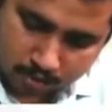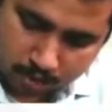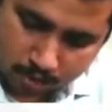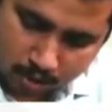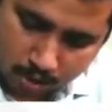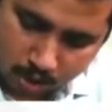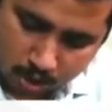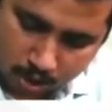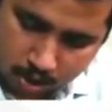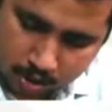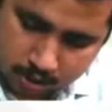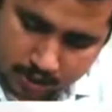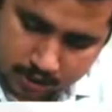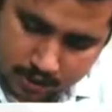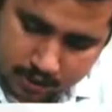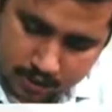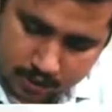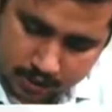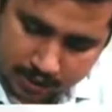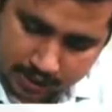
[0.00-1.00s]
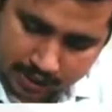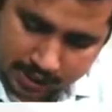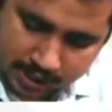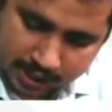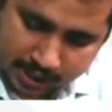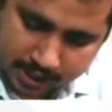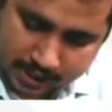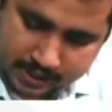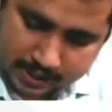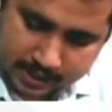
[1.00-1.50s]
cost
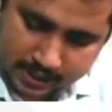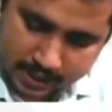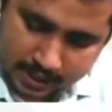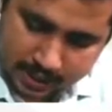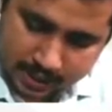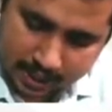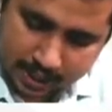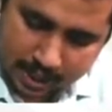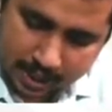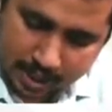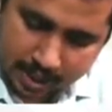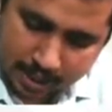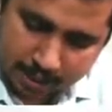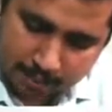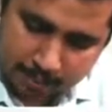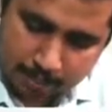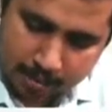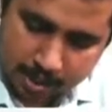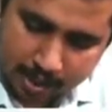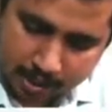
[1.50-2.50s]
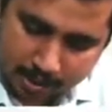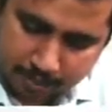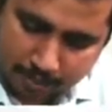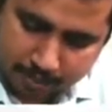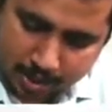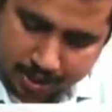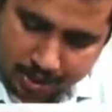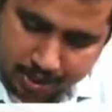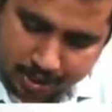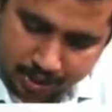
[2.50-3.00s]
is reliably
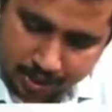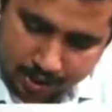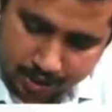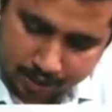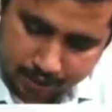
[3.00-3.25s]
measured.